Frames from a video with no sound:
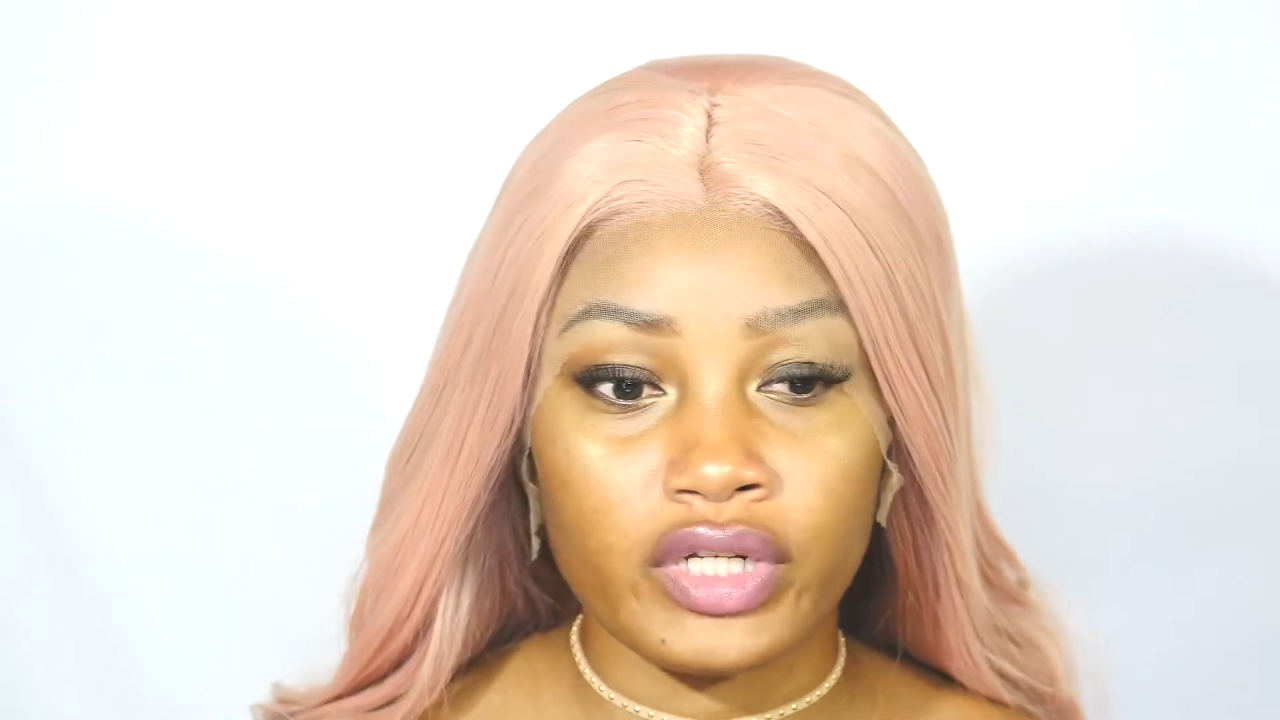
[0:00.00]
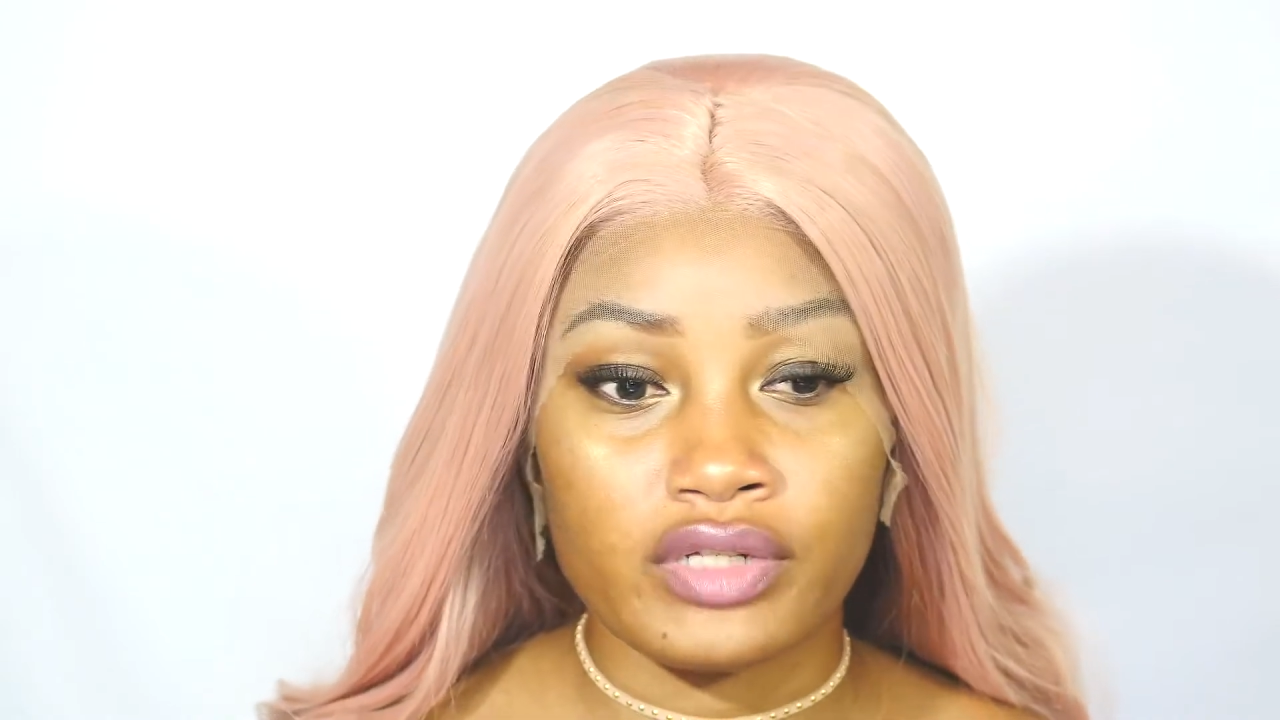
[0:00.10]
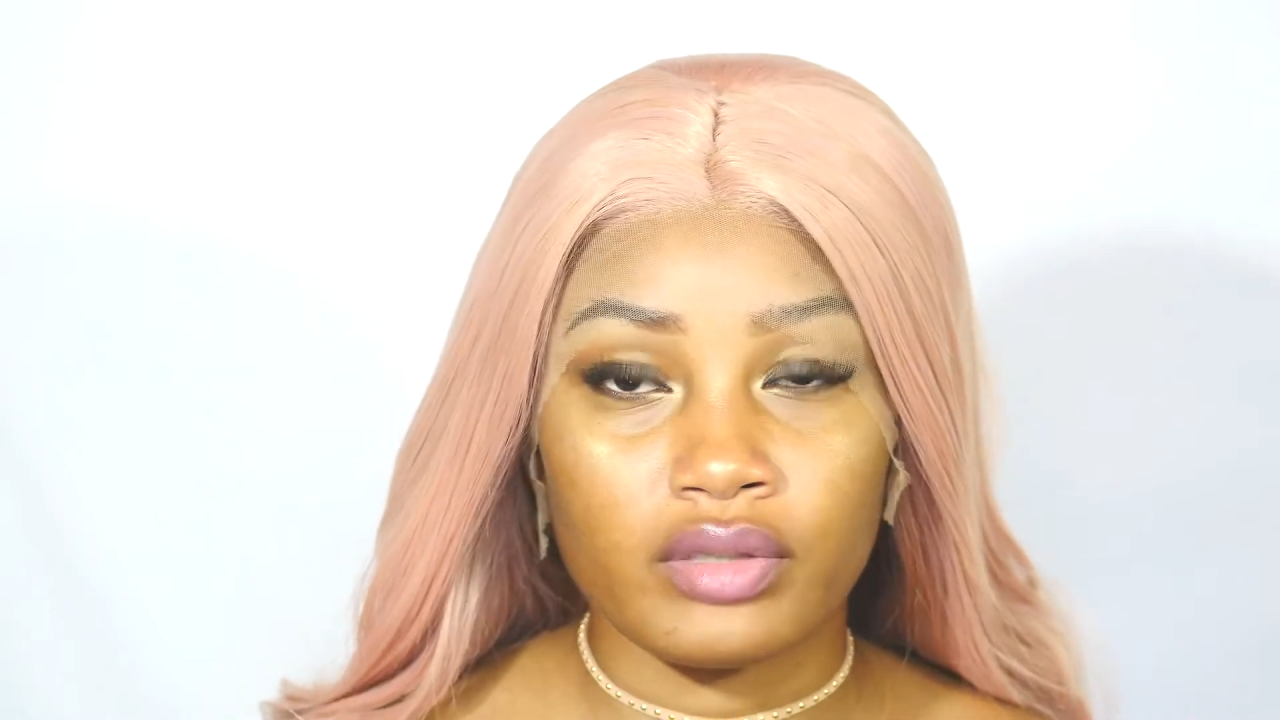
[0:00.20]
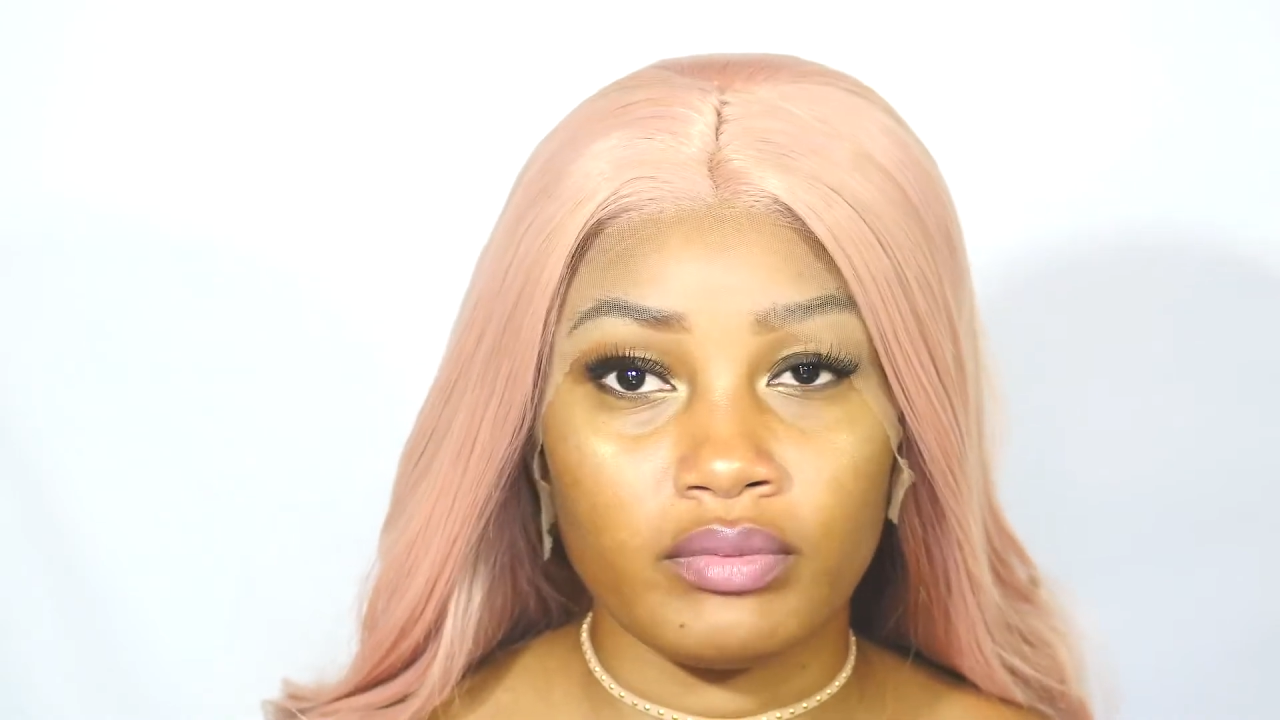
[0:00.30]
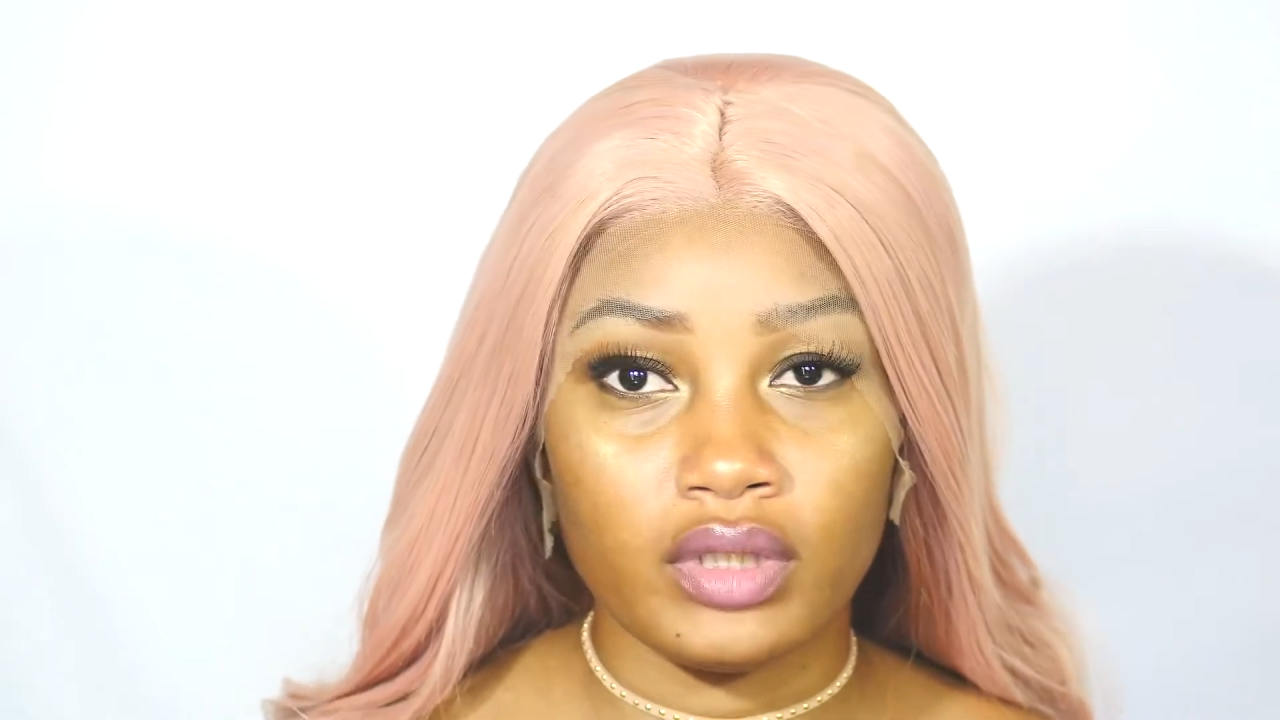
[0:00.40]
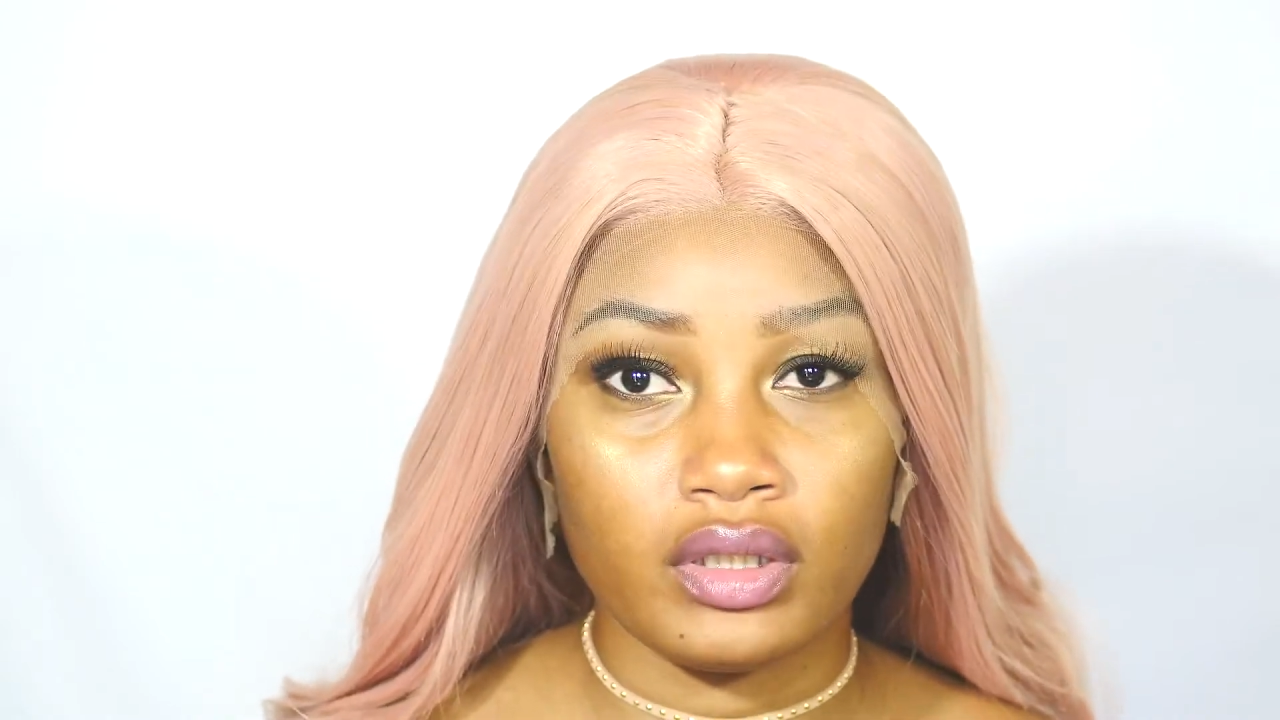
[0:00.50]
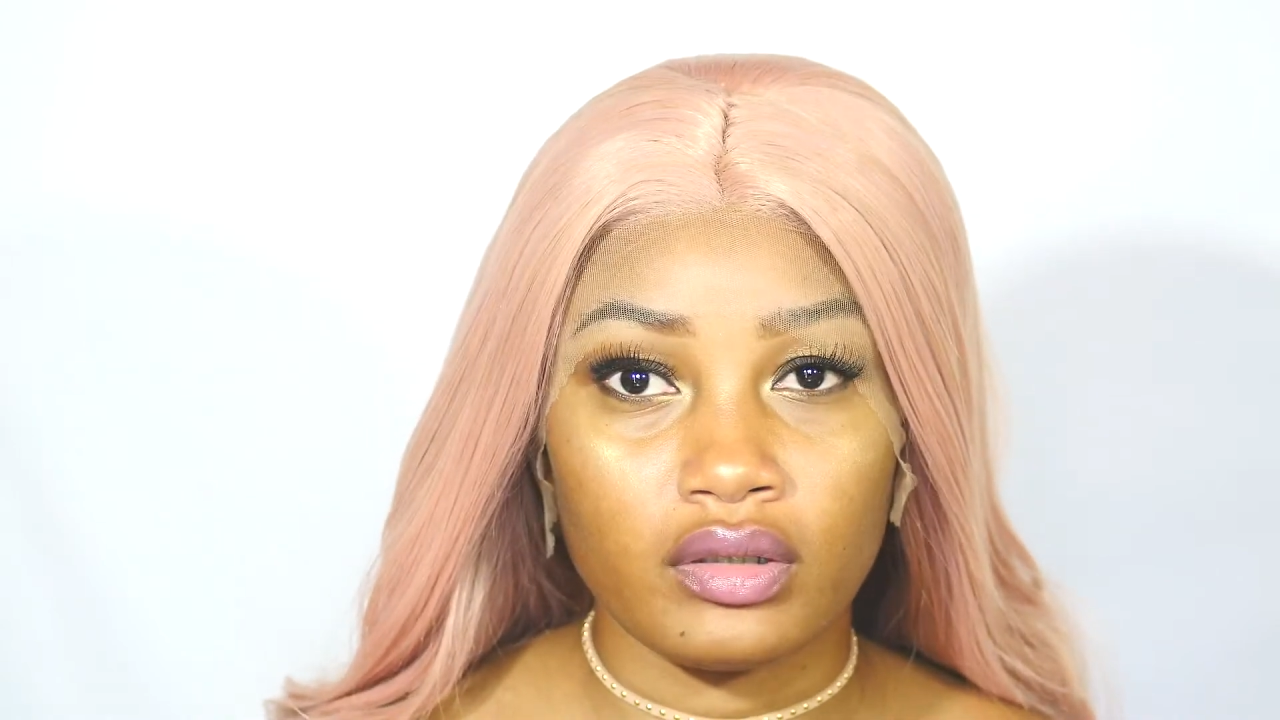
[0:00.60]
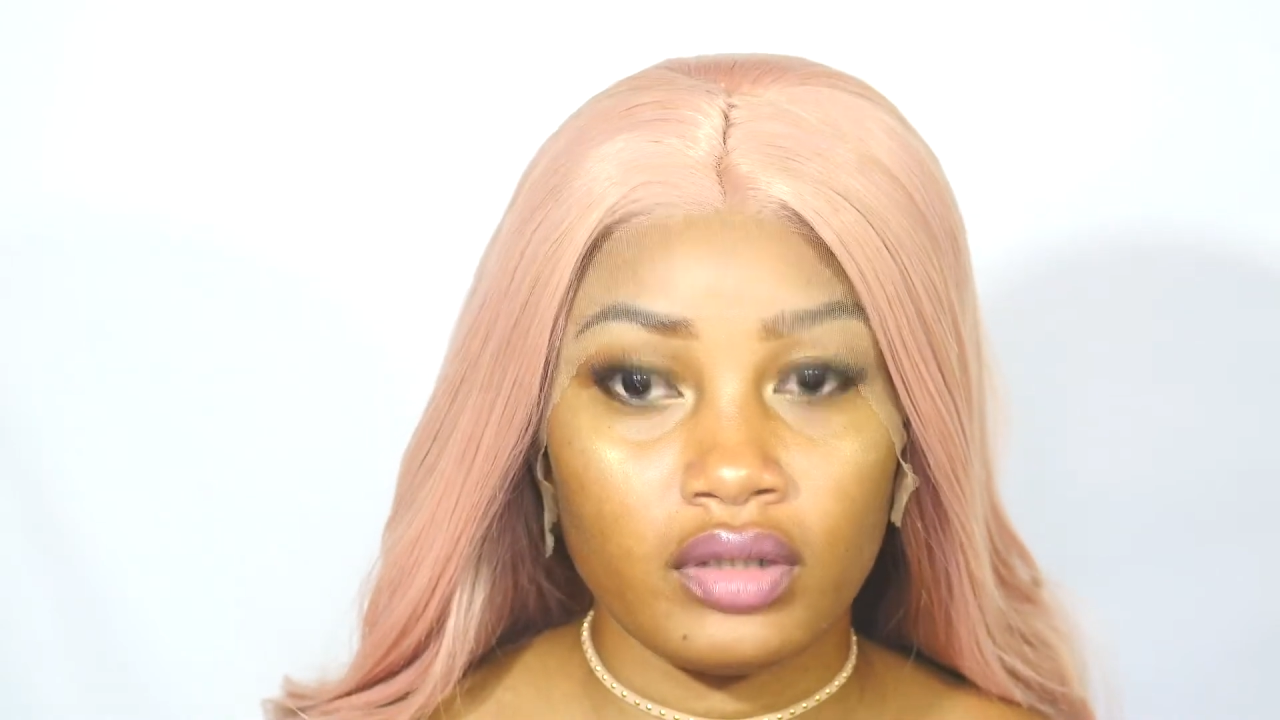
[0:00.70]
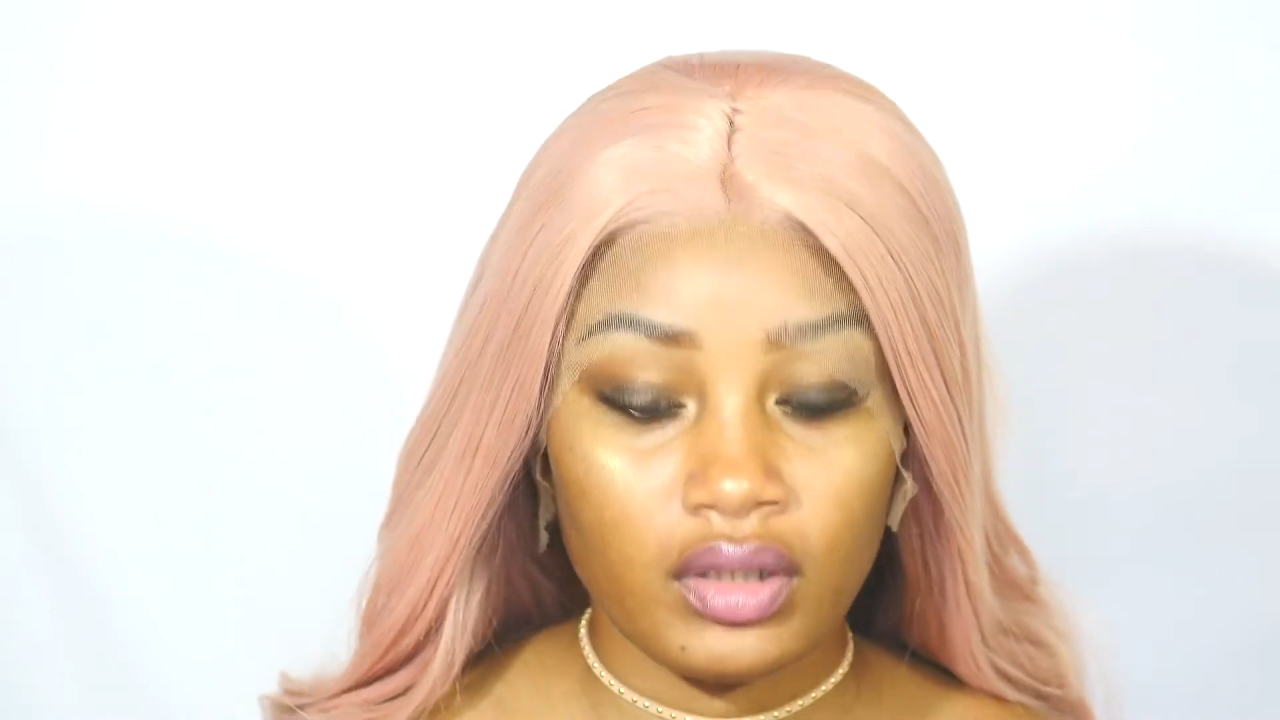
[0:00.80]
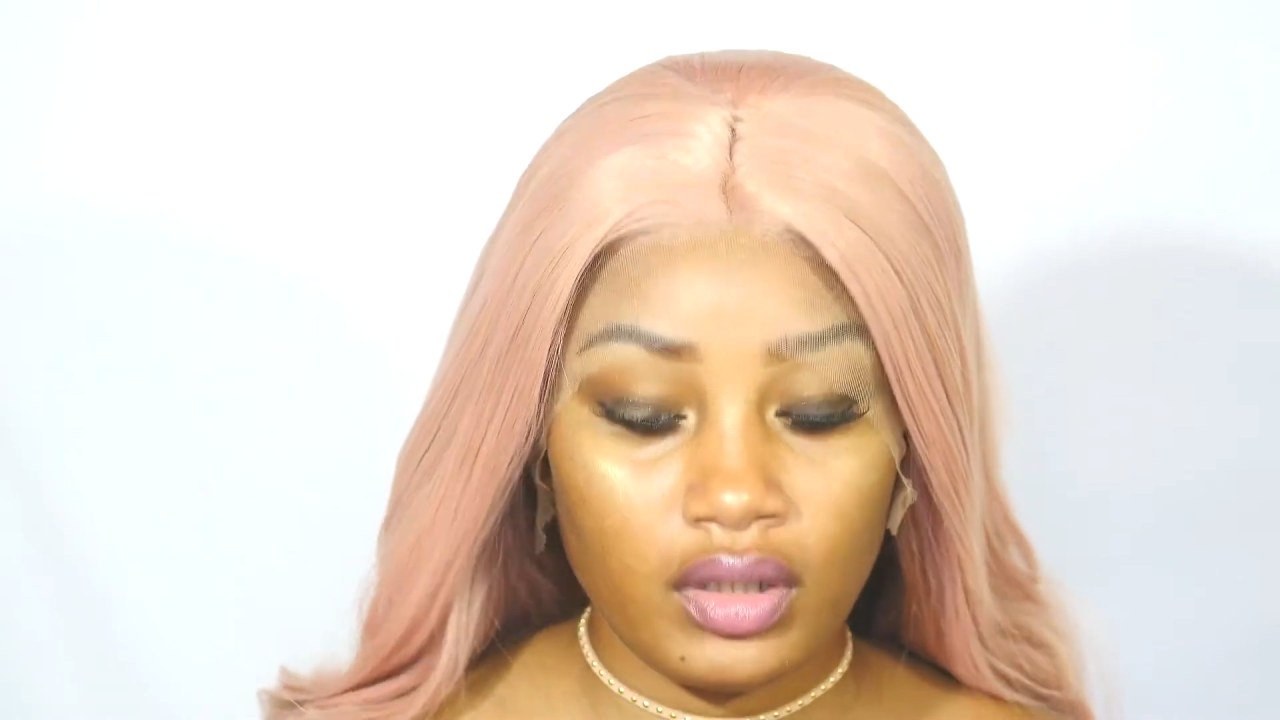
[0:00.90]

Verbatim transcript: and something